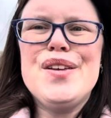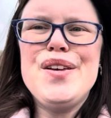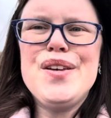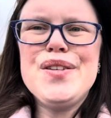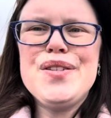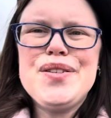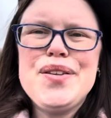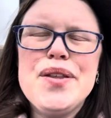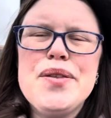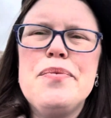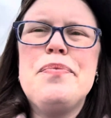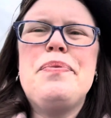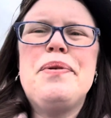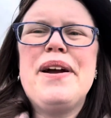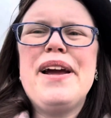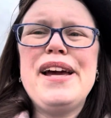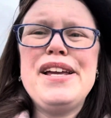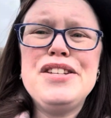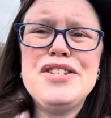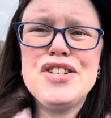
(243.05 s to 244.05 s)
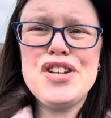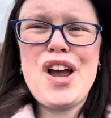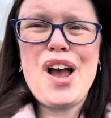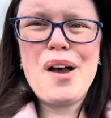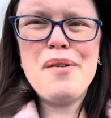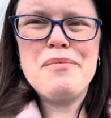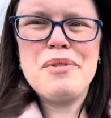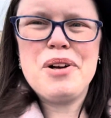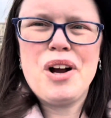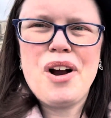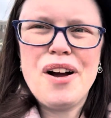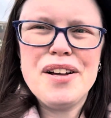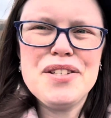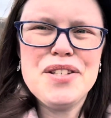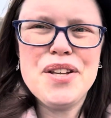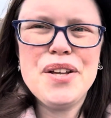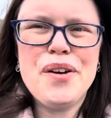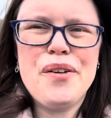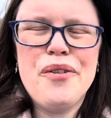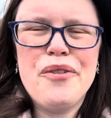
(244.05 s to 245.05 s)
So the bridge
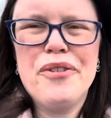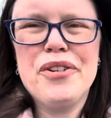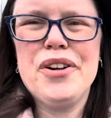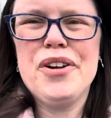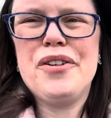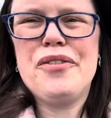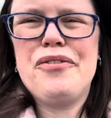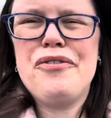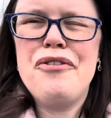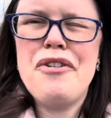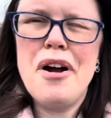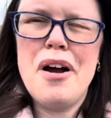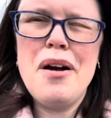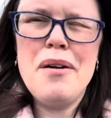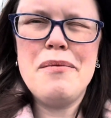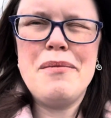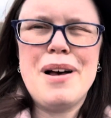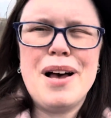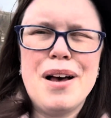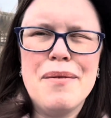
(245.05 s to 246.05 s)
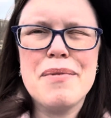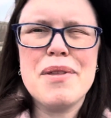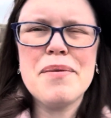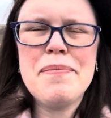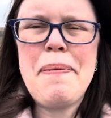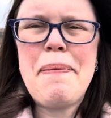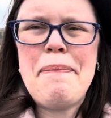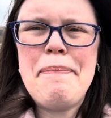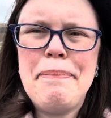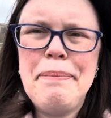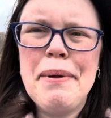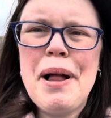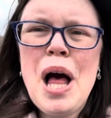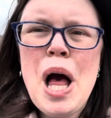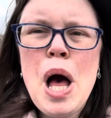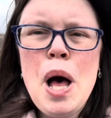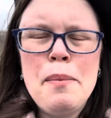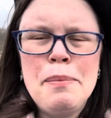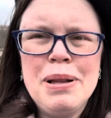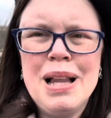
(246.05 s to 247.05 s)
crossing over from the
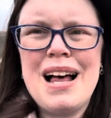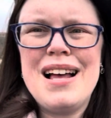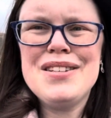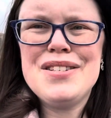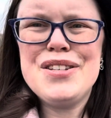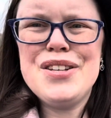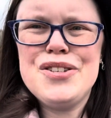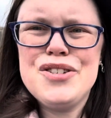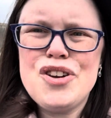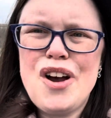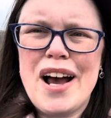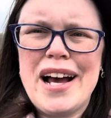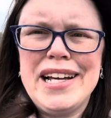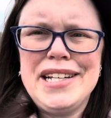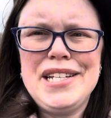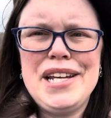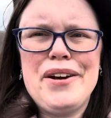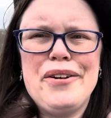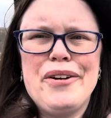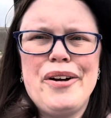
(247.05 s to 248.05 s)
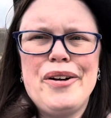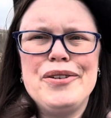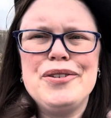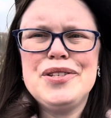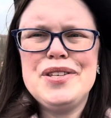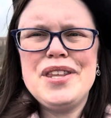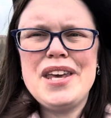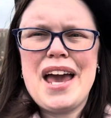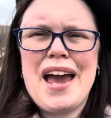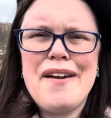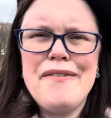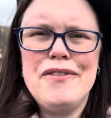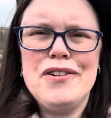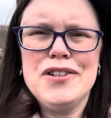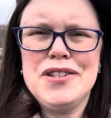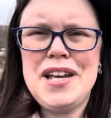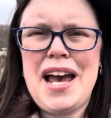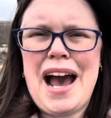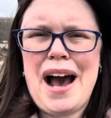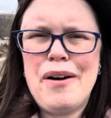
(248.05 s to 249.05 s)
Place Trocadero to the
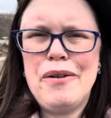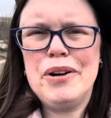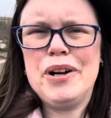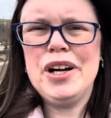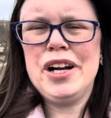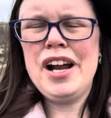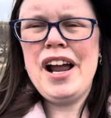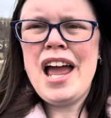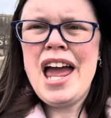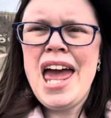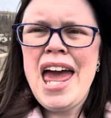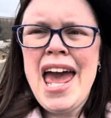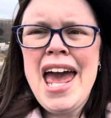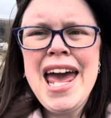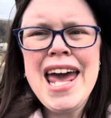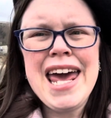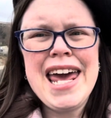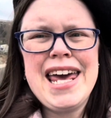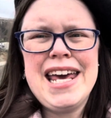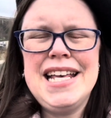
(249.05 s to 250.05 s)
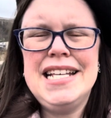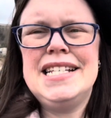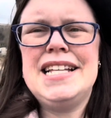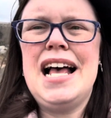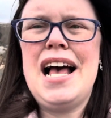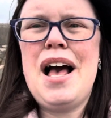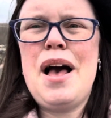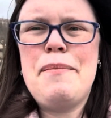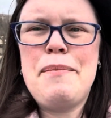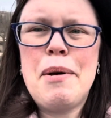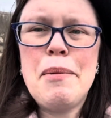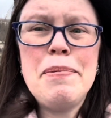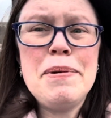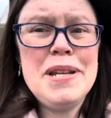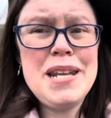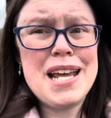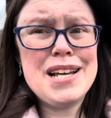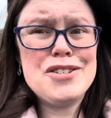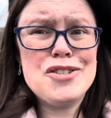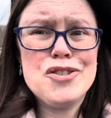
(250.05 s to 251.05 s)
Eiffel Tower is a
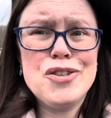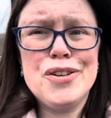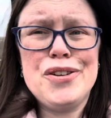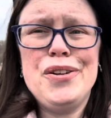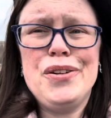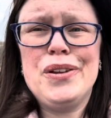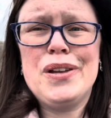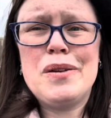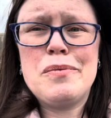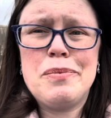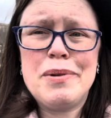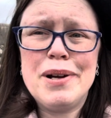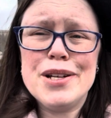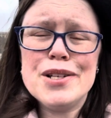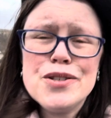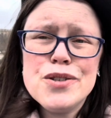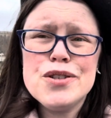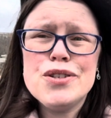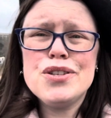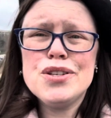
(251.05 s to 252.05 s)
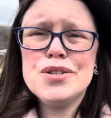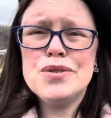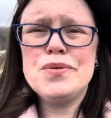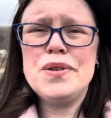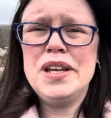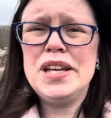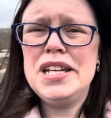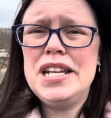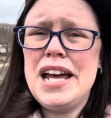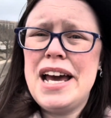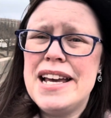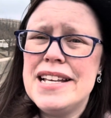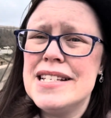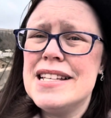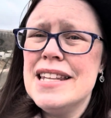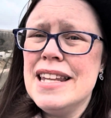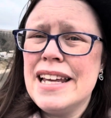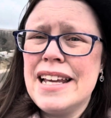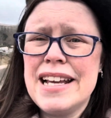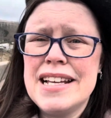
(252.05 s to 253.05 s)
pedestrian-only bridge, which is really
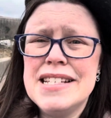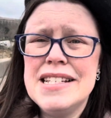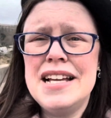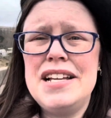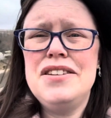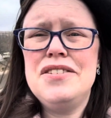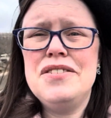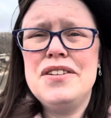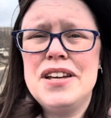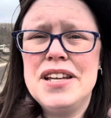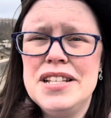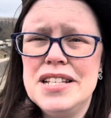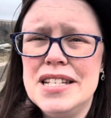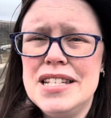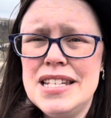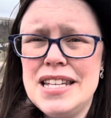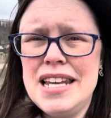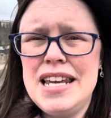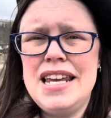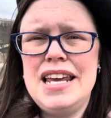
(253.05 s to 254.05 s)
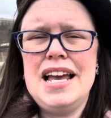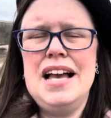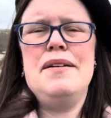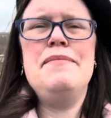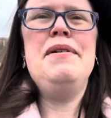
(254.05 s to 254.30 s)
nice. And like I said, you can see